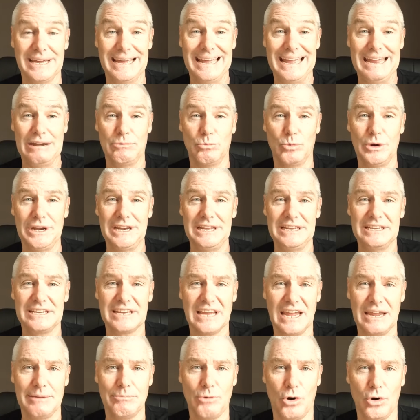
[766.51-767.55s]
And when he
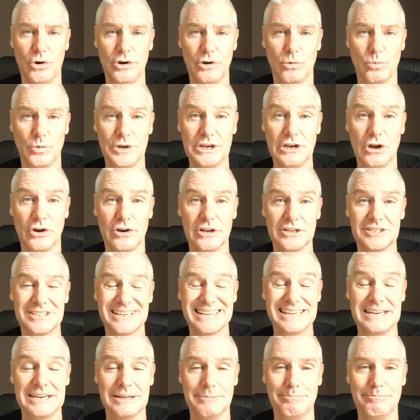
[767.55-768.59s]
came on, we noticed
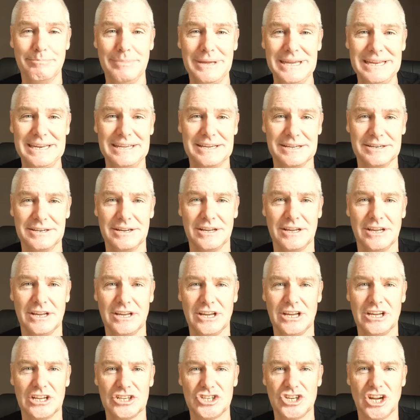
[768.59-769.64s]
an immediate
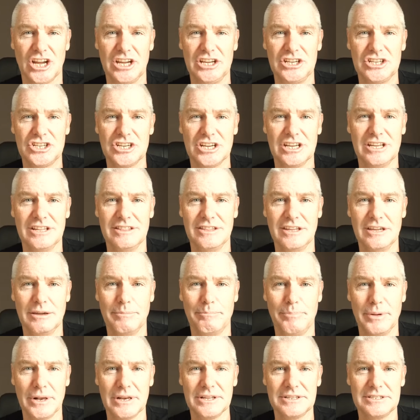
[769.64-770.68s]
change in the
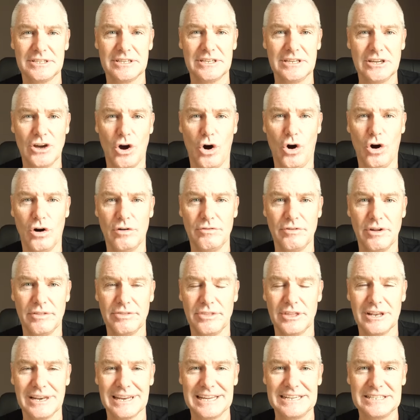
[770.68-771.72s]
ability of
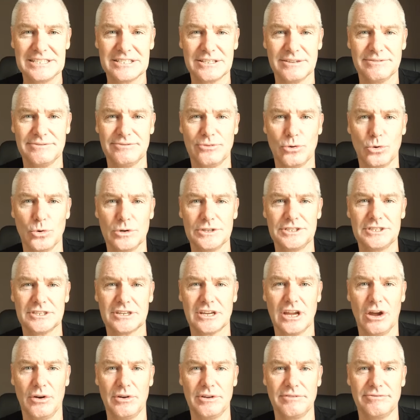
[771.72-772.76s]
the Leinster forwards
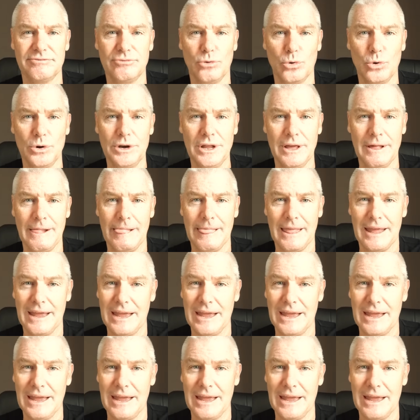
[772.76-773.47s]
going forward,